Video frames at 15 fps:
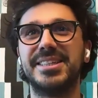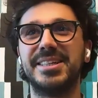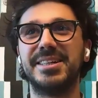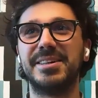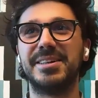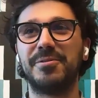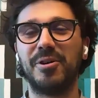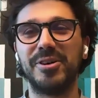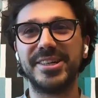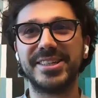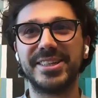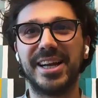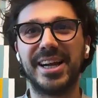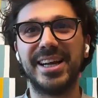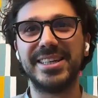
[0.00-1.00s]
the
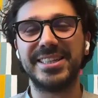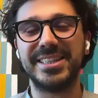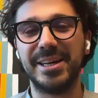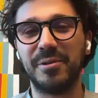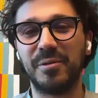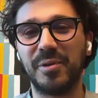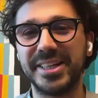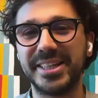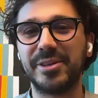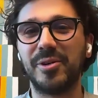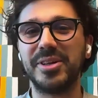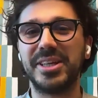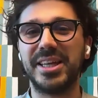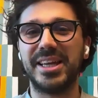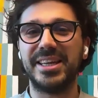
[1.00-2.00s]
first idea
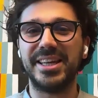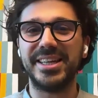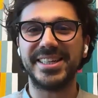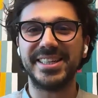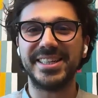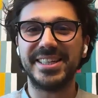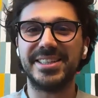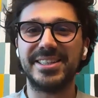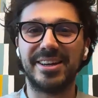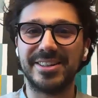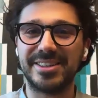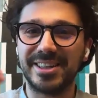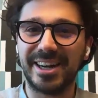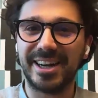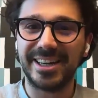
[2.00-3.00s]
was that, okay, let's
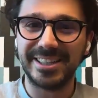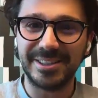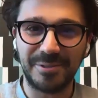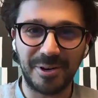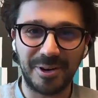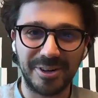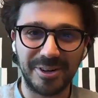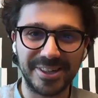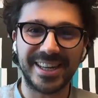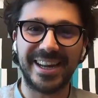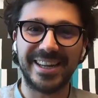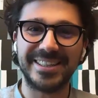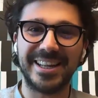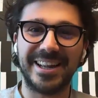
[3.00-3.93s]
hit our target first,